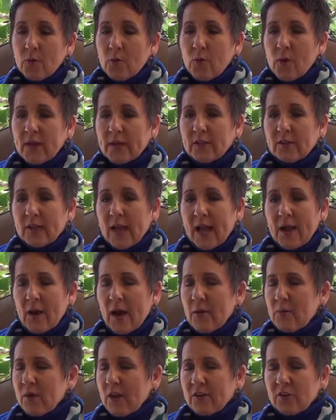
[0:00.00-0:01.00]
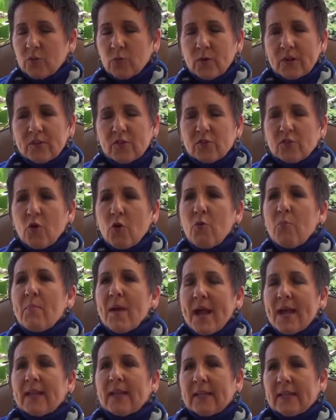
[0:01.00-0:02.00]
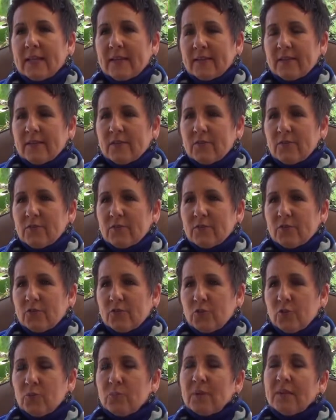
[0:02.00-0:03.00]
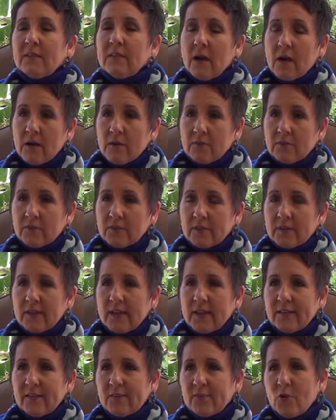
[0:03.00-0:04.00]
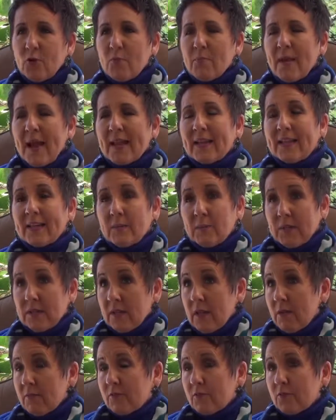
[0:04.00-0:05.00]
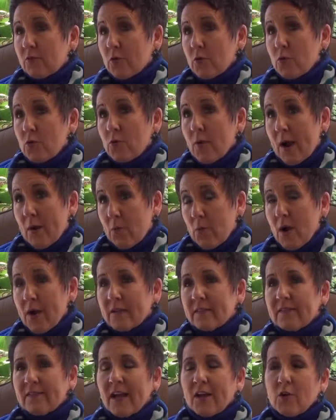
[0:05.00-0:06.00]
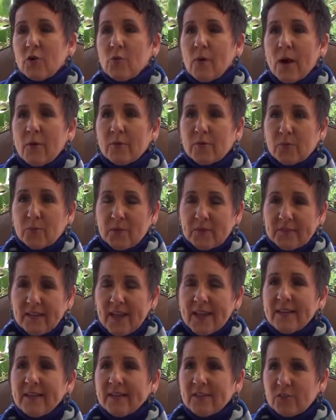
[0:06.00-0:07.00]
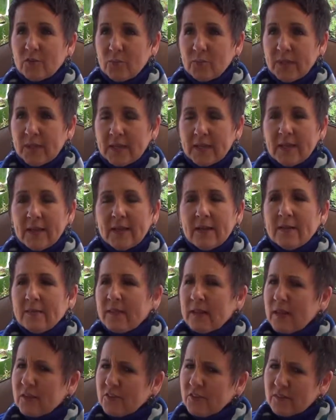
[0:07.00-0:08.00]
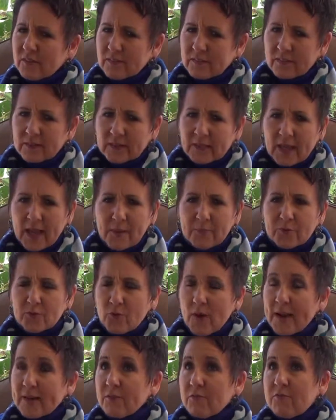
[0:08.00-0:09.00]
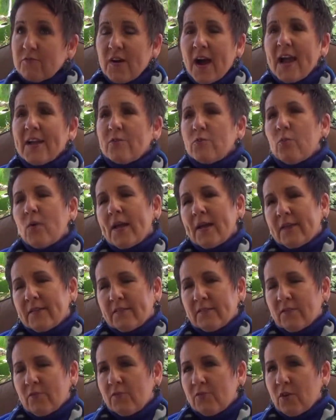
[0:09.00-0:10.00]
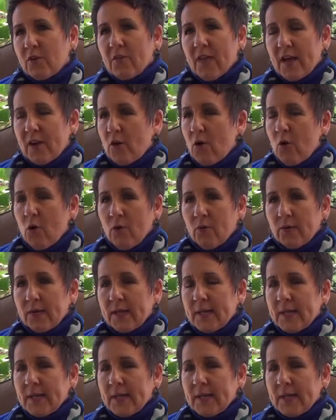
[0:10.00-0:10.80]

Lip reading: I just wanted so badly to be loved, and so badly to be loved for who I was, not who I was pretending to be, that I just kept trying to find ways to fill that hole,